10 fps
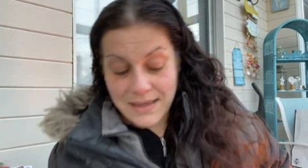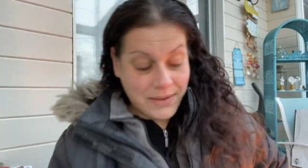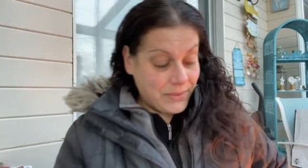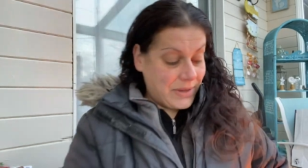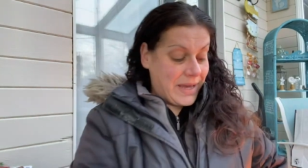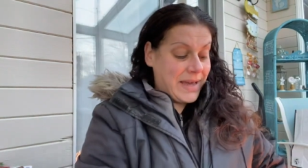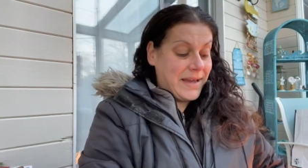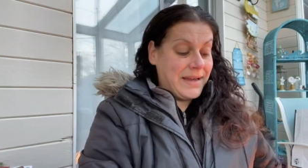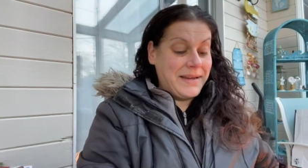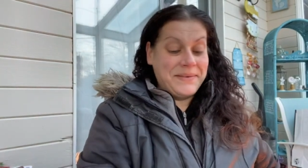
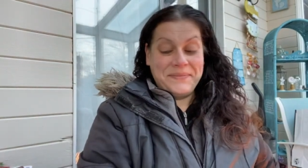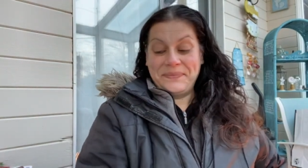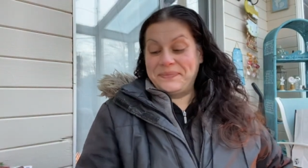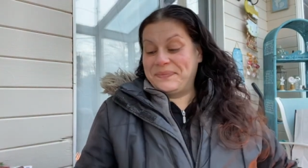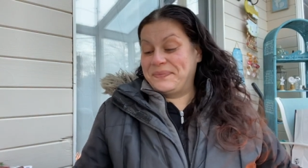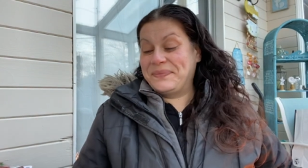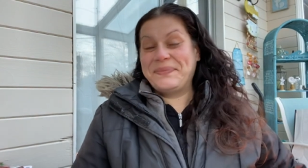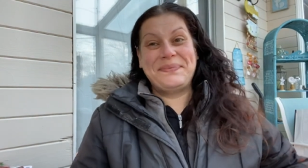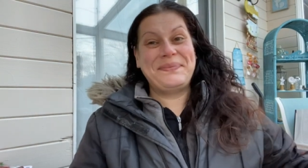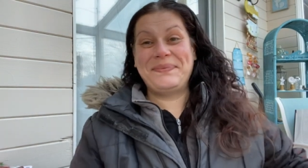Okay.
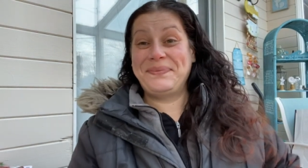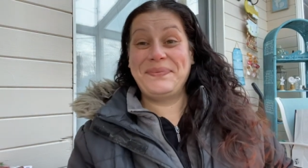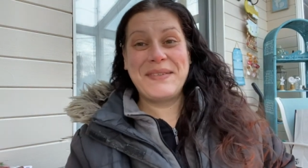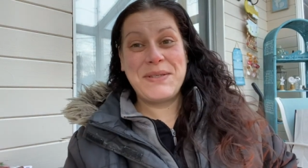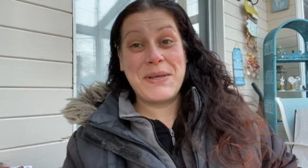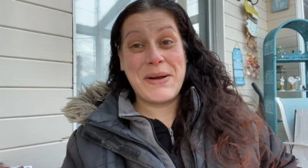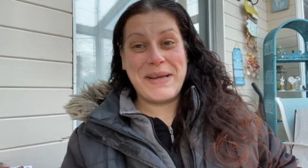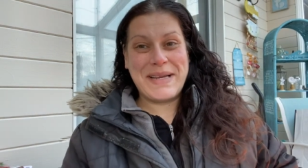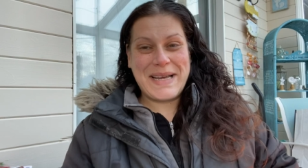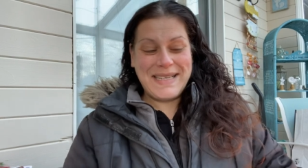
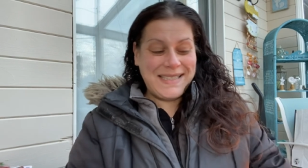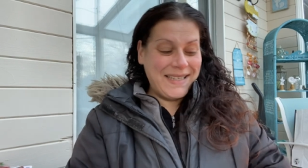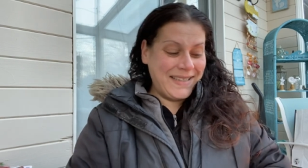Sorry, guys.